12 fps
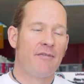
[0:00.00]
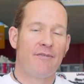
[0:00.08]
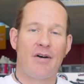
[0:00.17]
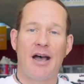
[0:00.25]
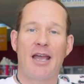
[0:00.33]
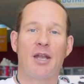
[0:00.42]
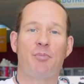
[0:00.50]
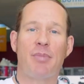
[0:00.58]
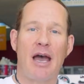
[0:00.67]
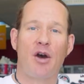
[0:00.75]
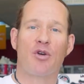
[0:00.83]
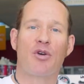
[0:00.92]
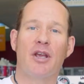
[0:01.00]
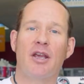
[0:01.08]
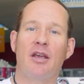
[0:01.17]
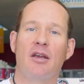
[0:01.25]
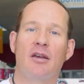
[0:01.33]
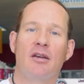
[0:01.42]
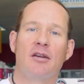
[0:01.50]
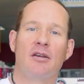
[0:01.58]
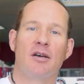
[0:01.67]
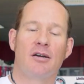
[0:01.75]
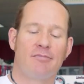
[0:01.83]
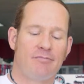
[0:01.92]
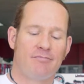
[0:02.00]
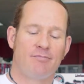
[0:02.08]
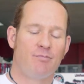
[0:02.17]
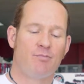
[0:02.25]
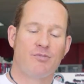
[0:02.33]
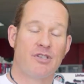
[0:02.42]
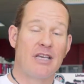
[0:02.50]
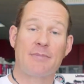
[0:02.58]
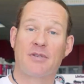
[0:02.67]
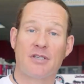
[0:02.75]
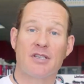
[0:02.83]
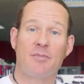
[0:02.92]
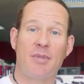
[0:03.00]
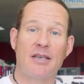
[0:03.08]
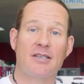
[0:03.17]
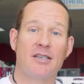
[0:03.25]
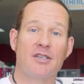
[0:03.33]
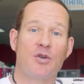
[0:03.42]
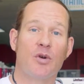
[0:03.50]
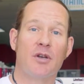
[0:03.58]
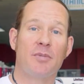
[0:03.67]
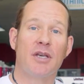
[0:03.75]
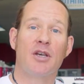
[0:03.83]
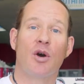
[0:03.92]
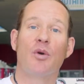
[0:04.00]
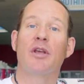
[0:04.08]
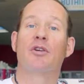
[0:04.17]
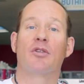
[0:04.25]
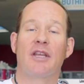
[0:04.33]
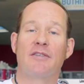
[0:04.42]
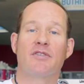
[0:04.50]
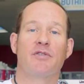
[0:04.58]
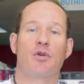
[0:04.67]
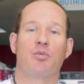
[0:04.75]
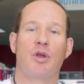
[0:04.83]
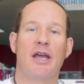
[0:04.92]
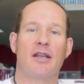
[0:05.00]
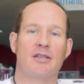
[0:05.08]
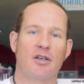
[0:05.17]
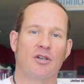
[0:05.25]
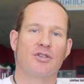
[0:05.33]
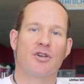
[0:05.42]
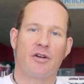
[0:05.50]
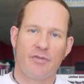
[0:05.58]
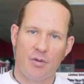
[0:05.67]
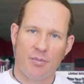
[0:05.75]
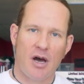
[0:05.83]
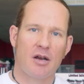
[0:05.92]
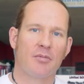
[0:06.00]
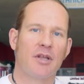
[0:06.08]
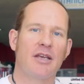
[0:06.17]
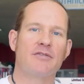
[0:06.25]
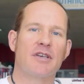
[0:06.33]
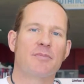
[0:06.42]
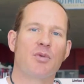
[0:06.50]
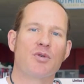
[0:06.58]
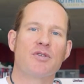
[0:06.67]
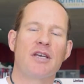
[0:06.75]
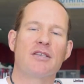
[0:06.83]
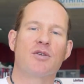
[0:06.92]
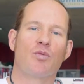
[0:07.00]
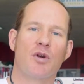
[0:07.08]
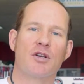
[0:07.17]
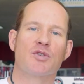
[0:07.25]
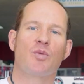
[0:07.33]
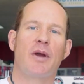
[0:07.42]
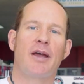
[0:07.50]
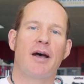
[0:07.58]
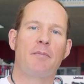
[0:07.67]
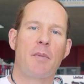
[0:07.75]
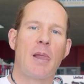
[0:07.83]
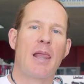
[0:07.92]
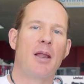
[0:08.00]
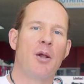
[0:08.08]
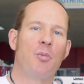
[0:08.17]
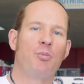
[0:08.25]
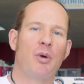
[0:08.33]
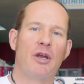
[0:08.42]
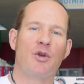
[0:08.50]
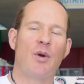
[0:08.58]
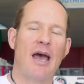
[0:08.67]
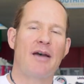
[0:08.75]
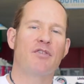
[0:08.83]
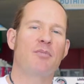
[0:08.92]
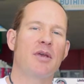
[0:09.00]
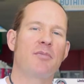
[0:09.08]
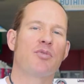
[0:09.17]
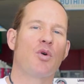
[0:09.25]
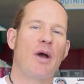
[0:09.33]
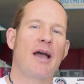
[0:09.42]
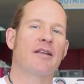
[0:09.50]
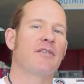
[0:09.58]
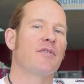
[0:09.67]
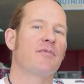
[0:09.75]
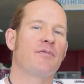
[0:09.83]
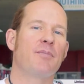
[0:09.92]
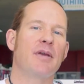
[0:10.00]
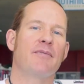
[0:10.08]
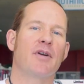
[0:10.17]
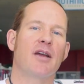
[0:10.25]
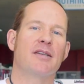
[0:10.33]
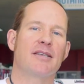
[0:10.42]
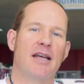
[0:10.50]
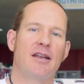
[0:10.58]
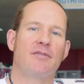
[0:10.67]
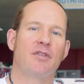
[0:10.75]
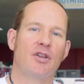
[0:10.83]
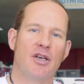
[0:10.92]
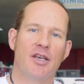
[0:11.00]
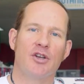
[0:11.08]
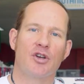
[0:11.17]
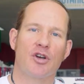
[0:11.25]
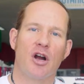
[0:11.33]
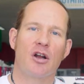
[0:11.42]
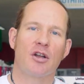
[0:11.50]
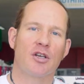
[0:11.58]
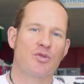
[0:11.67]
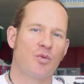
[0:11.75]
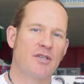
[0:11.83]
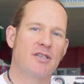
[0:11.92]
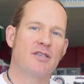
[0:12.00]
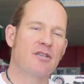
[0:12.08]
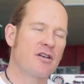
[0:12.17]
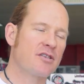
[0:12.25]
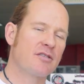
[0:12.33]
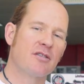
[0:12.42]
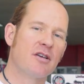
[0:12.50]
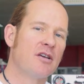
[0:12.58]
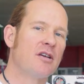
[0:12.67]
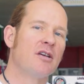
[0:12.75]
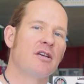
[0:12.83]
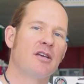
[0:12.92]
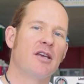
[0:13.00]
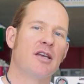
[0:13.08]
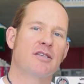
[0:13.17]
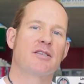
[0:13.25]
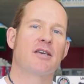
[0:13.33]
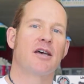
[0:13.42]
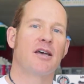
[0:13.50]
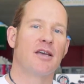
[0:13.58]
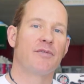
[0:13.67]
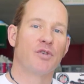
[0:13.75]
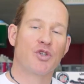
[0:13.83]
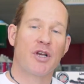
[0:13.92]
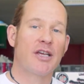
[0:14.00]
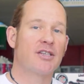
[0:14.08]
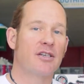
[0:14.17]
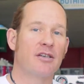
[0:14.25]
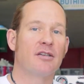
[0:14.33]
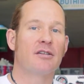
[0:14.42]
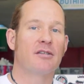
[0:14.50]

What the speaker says: fine, powdery substance that basically is going to be coating your leaves of your plants. It'll start from the bottom leaves like most things and work its way up. But you have to be proactive and be very attentive in looking in your garden, because once it starts its infiltration,